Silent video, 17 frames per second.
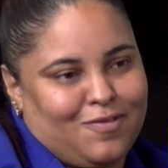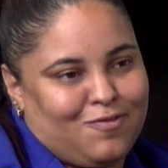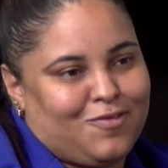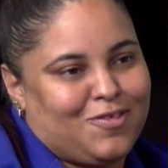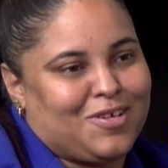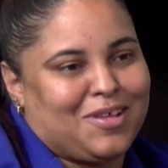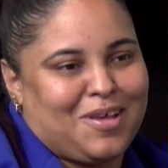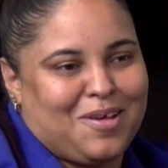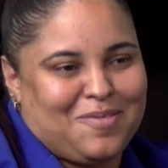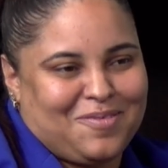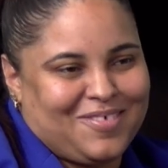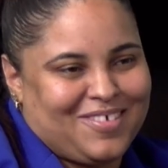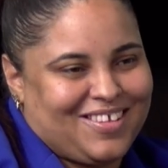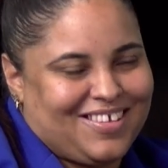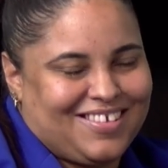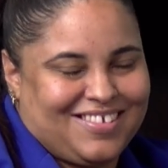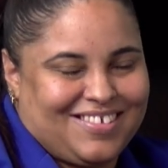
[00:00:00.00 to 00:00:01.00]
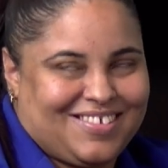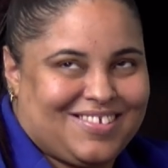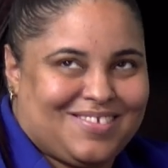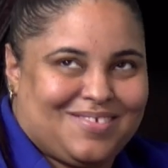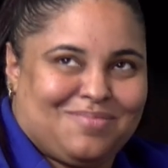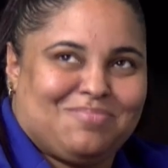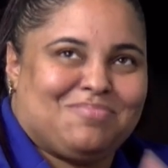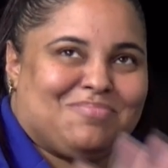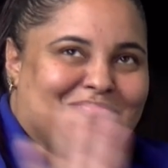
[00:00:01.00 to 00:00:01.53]
for that one.
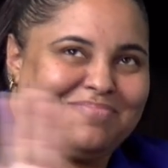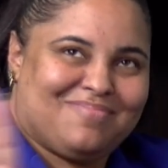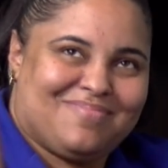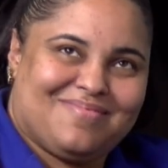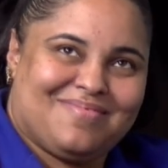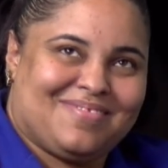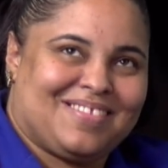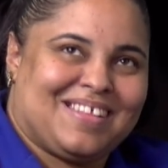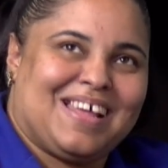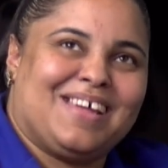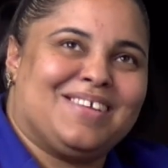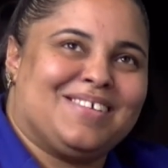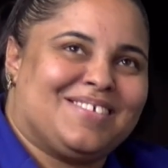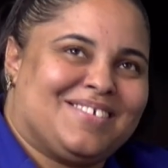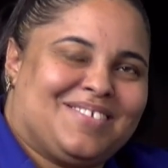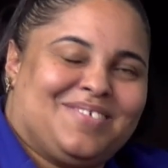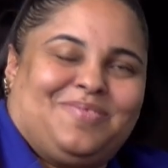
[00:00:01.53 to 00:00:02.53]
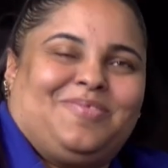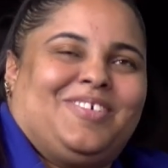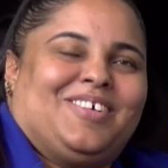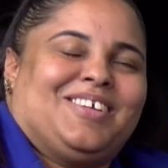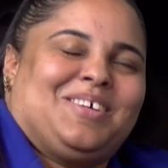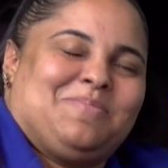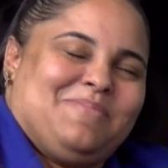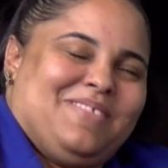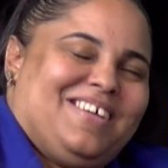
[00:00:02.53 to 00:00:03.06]
That is the
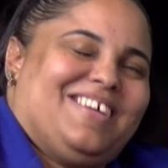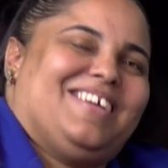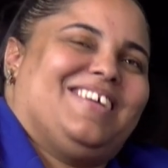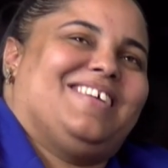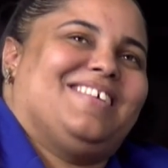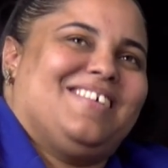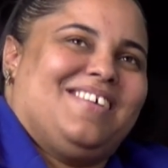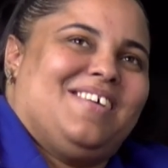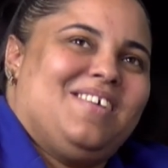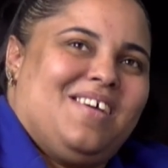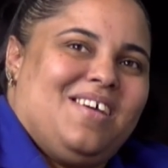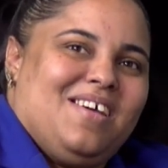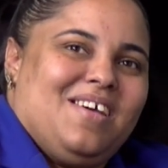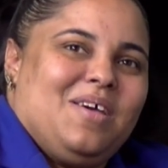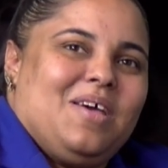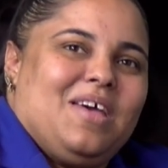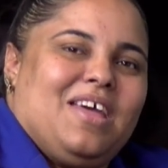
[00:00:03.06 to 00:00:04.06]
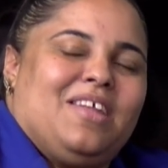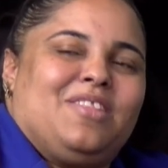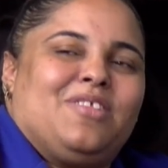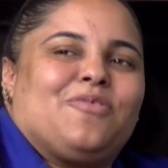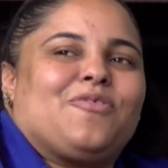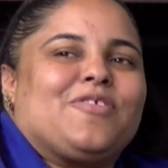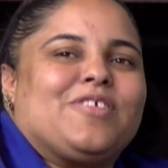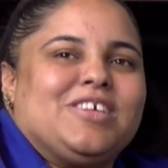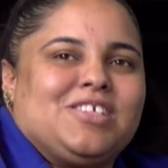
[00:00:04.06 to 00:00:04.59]
one I'm like. And the
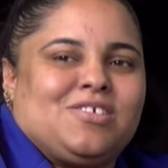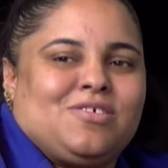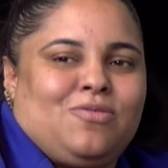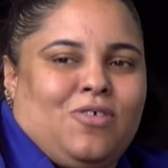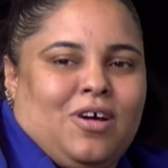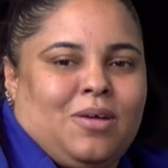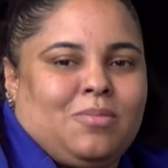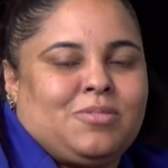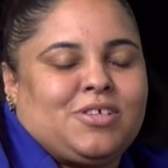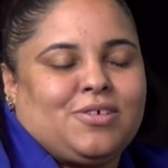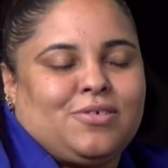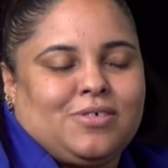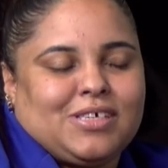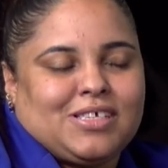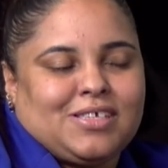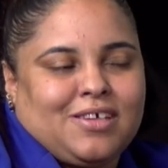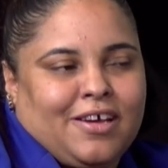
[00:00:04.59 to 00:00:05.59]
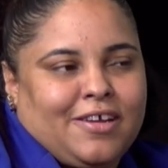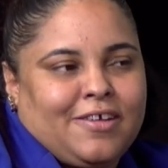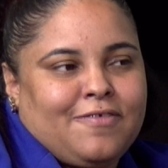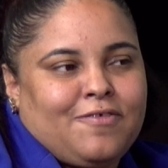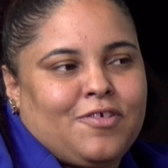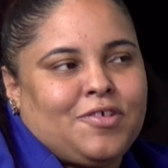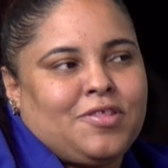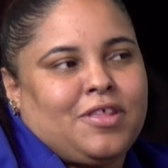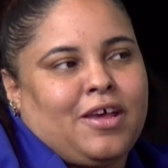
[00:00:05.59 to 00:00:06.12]
reason why I'm so excited
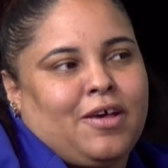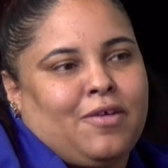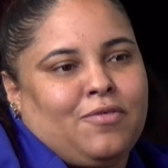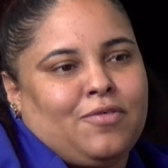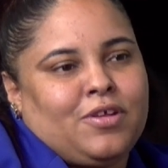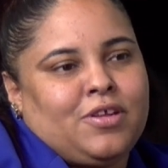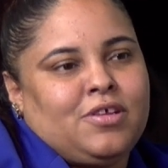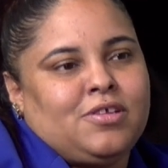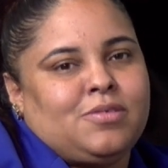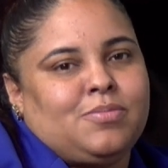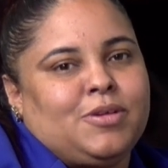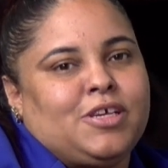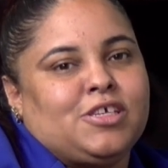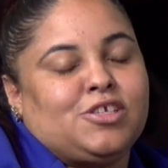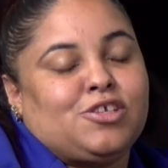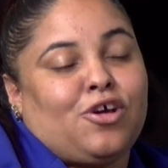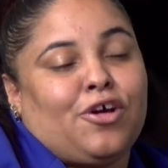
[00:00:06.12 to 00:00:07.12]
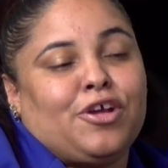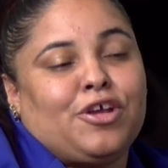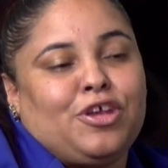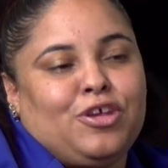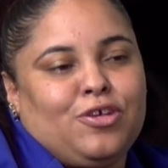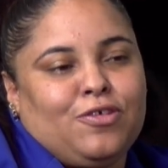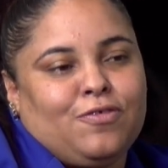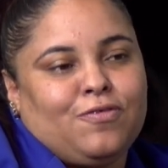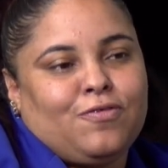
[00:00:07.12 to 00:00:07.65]
for that one is because our
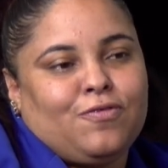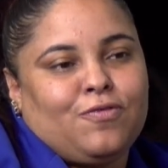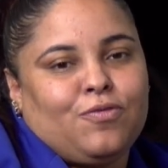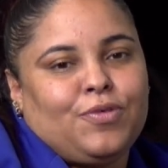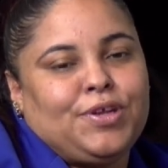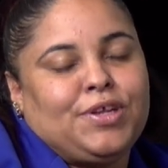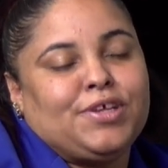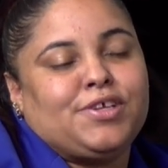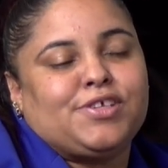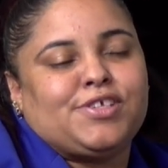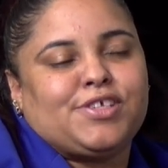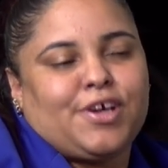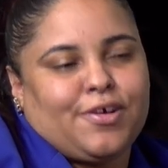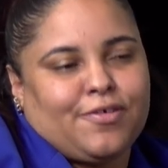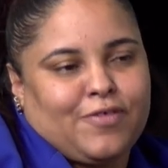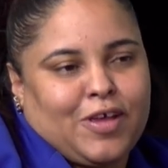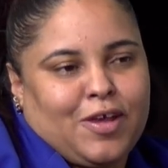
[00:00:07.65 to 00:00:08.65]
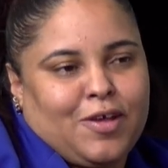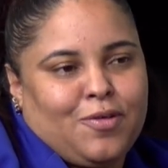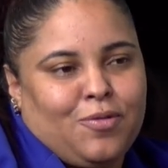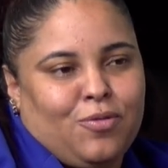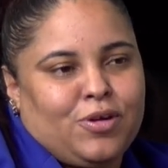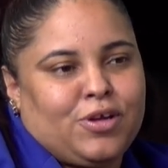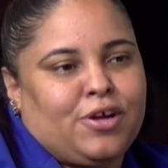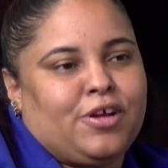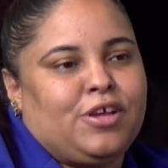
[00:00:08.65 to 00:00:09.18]
youth, we did a survey
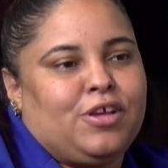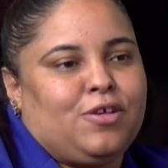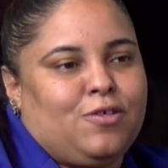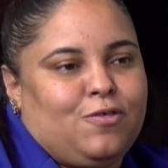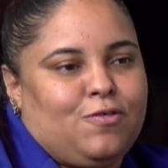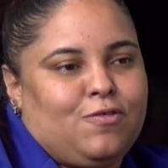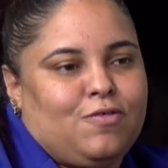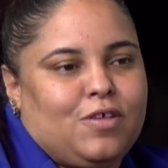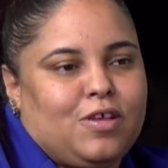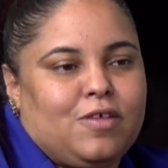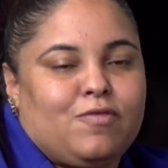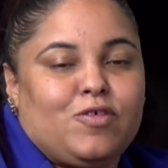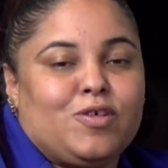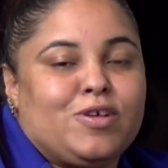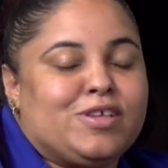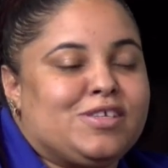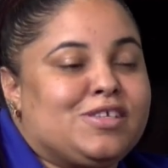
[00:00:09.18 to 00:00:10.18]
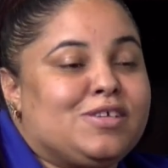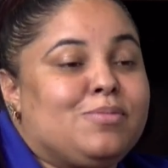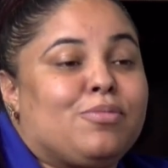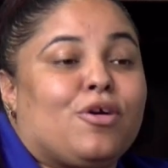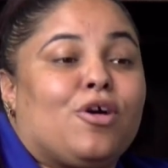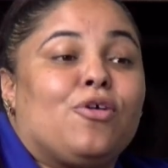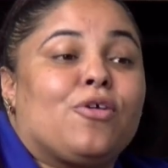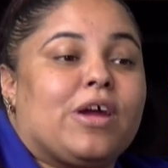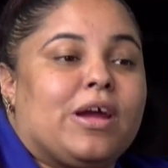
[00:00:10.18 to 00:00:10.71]
with our youth. If you could see
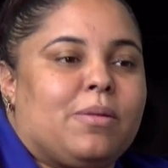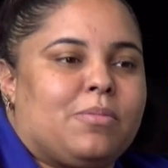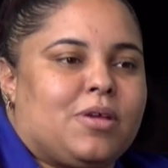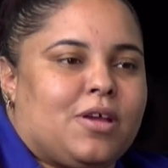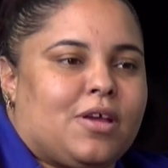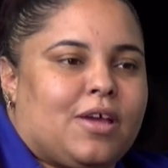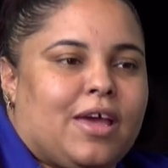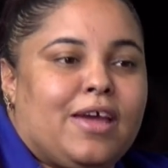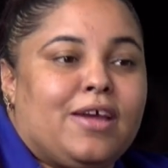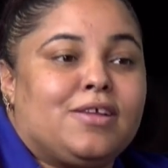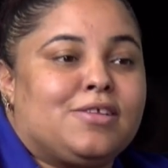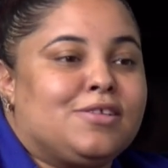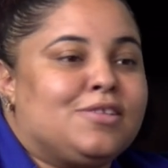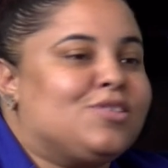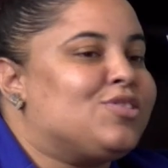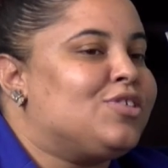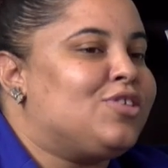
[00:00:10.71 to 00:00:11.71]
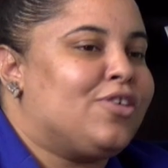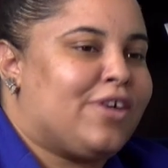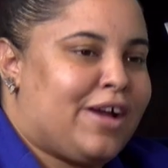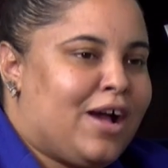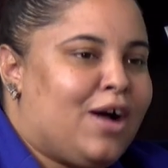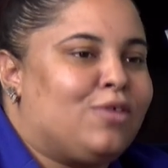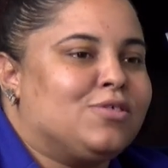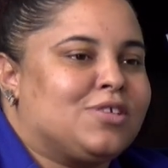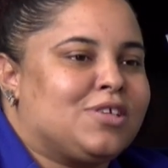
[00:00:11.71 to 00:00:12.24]
programming caked into your
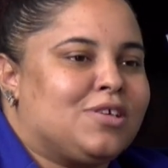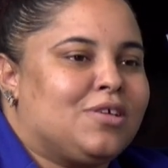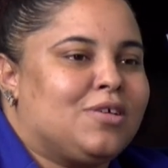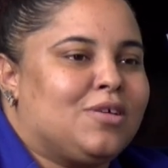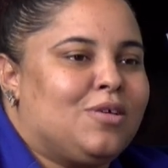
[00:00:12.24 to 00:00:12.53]
housing,